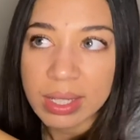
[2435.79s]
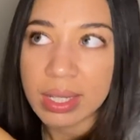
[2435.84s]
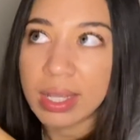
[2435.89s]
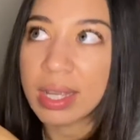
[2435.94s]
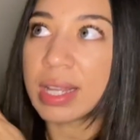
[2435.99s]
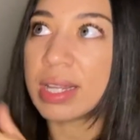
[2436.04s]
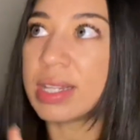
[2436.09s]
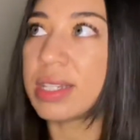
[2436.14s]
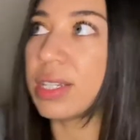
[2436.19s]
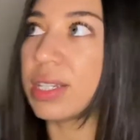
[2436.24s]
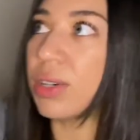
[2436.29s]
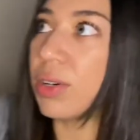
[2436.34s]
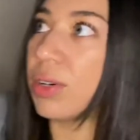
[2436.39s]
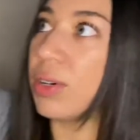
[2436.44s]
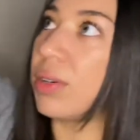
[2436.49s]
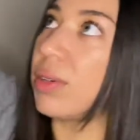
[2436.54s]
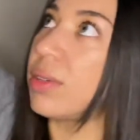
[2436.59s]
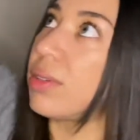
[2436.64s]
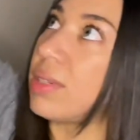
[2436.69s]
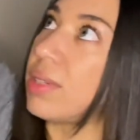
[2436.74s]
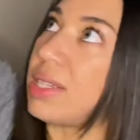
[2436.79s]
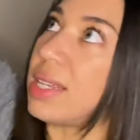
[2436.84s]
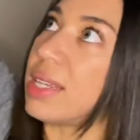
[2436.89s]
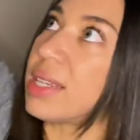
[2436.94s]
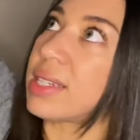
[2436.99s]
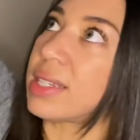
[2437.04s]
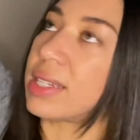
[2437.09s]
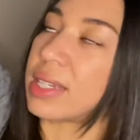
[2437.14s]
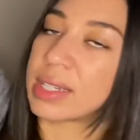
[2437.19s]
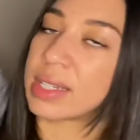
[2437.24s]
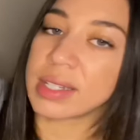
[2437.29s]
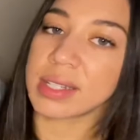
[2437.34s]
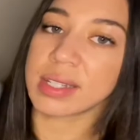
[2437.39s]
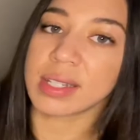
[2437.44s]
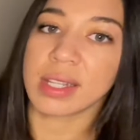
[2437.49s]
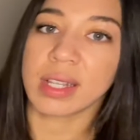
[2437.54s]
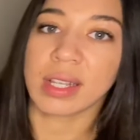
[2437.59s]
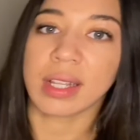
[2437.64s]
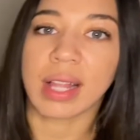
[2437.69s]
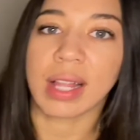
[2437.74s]
until distance.
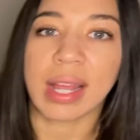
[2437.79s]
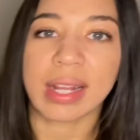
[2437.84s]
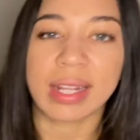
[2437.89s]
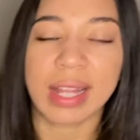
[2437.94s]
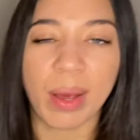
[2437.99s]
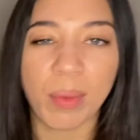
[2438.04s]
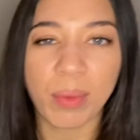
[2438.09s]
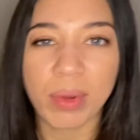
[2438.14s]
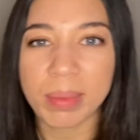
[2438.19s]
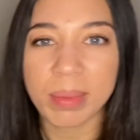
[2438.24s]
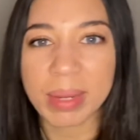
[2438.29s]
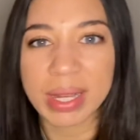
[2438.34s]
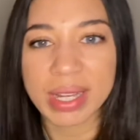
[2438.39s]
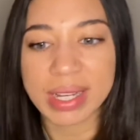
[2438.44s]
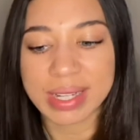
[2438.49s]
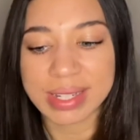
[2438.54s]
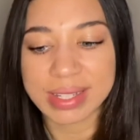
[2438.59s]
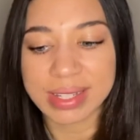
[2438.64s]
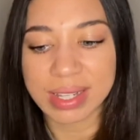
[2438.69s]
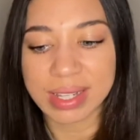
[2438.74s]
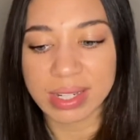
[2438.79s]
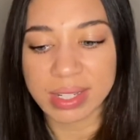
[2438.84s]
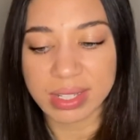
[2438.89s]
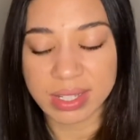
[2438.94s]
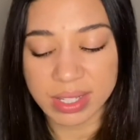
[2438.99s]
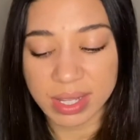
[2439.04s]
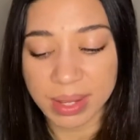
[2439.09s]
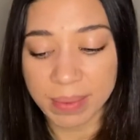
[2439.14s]
Like that wouldn't make any sense.